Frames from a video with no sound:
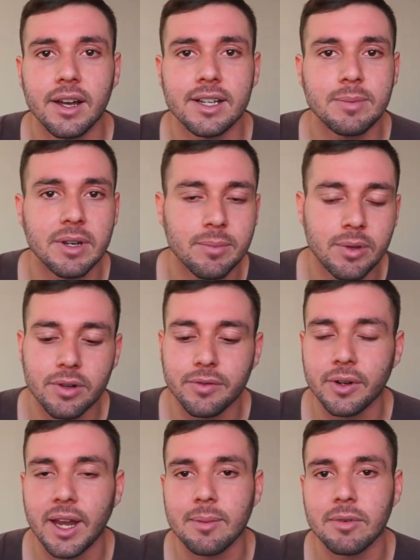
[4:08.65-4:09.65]
It's been a
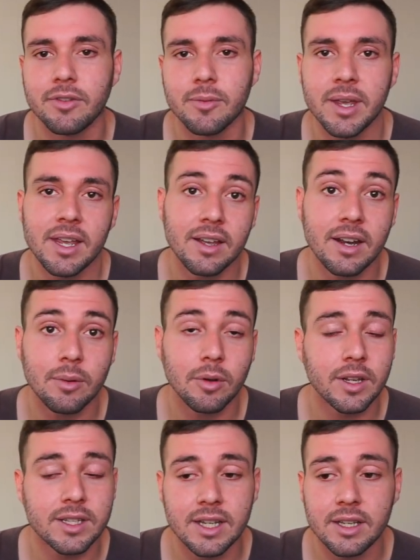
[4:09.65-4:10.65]
beautiful camera for me, and I
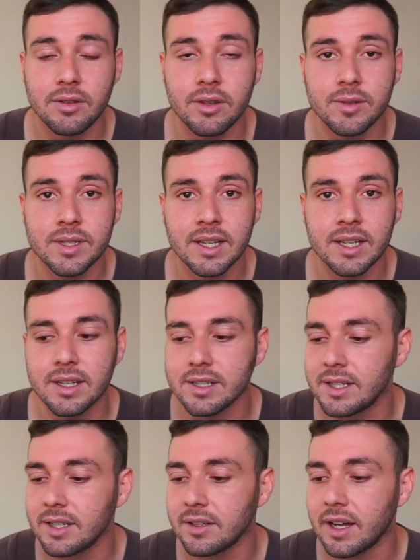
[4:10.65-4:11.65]
will continue using it
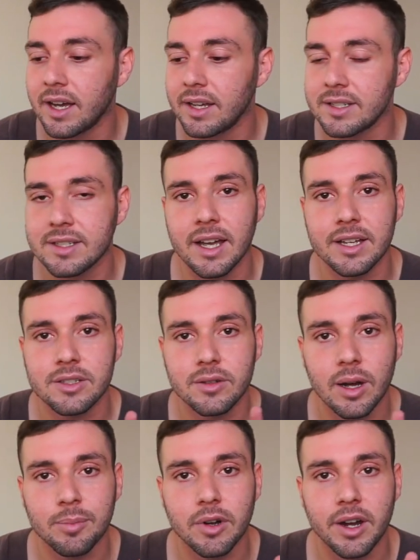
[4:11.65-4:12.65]
until I decide
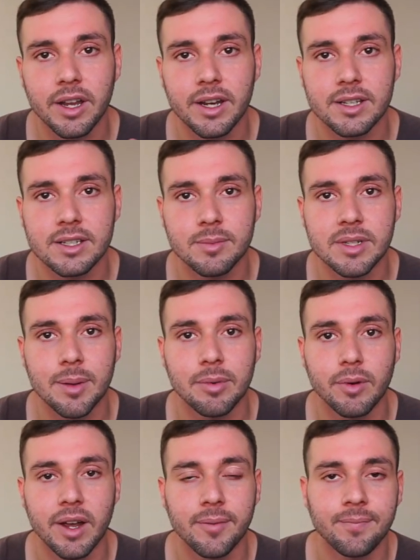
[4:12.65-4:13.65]
to upgrade in some type
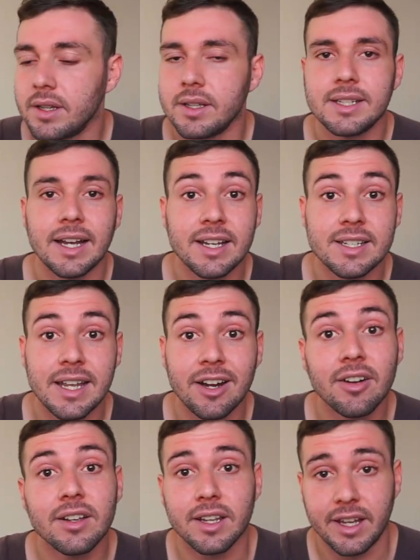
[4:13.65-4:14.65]
of way.
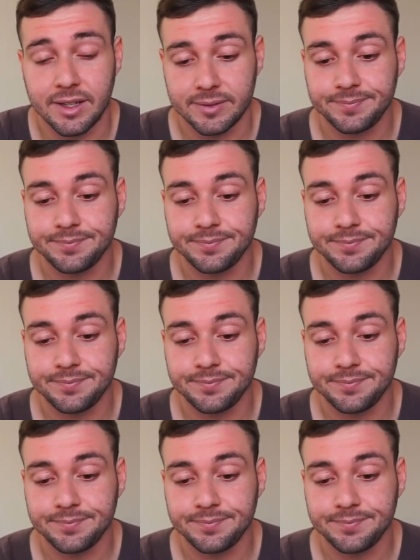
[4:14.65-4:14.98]
Secondarily,